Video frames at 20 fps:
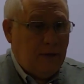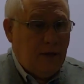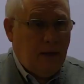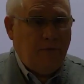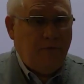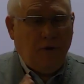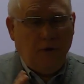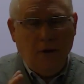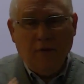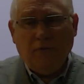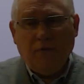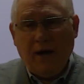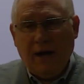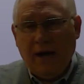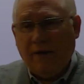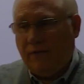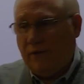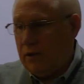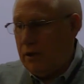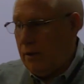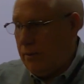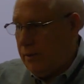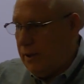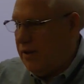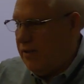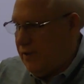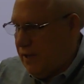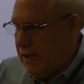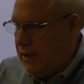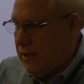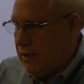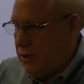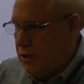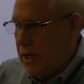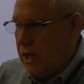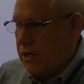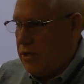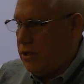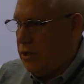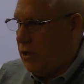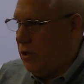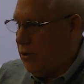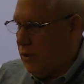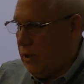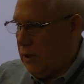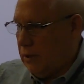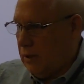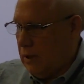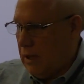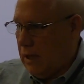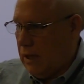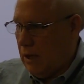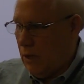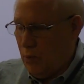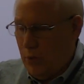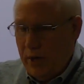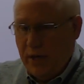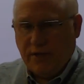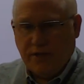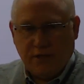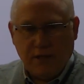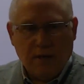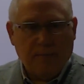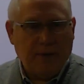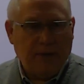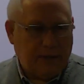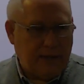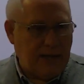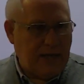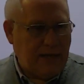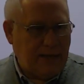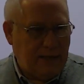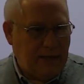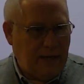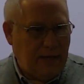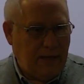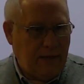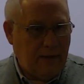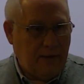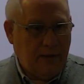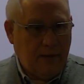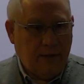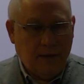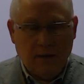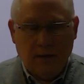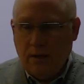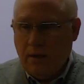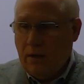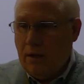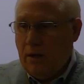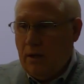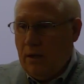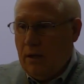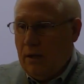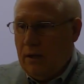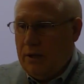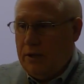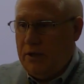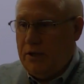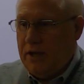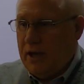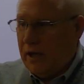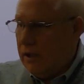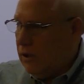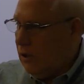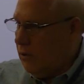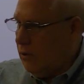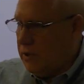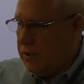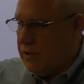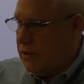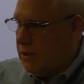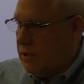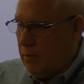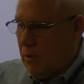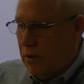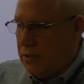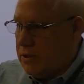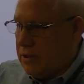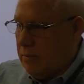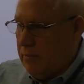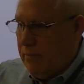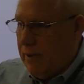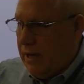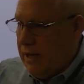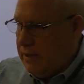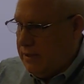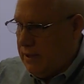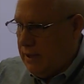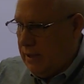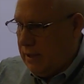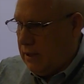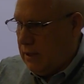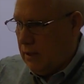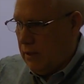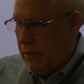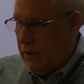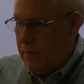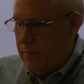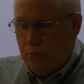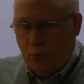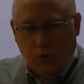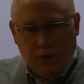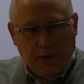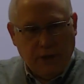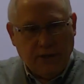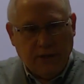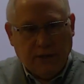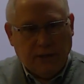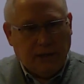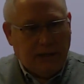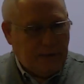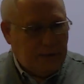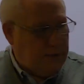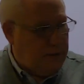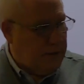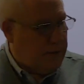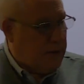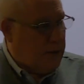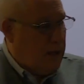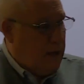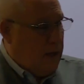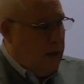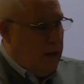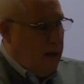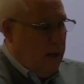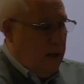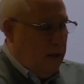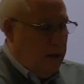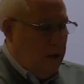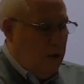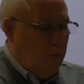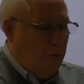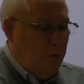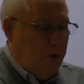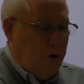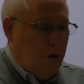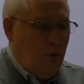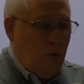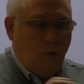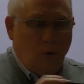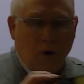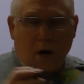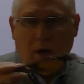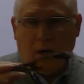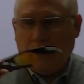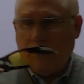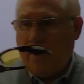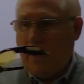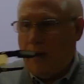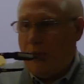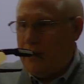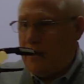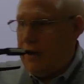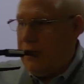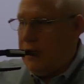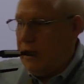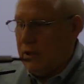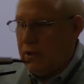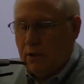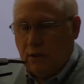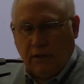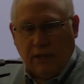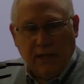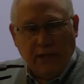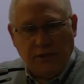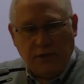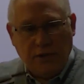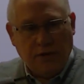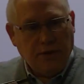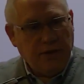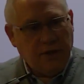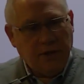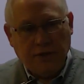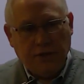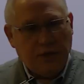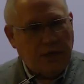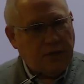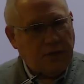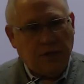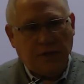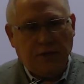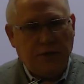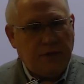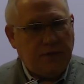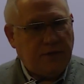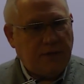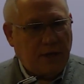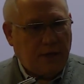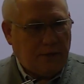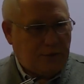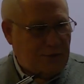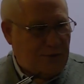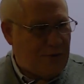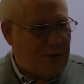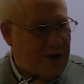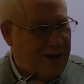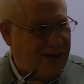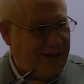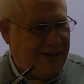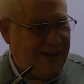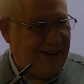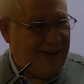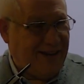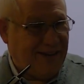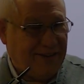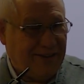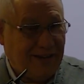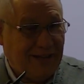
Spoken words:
If you ever have a little bit of indigestion or a weak stomach that day, yellow is the most amazing color to put in the lenses. You walk around with a yellow lens, your indigestion just settles right down.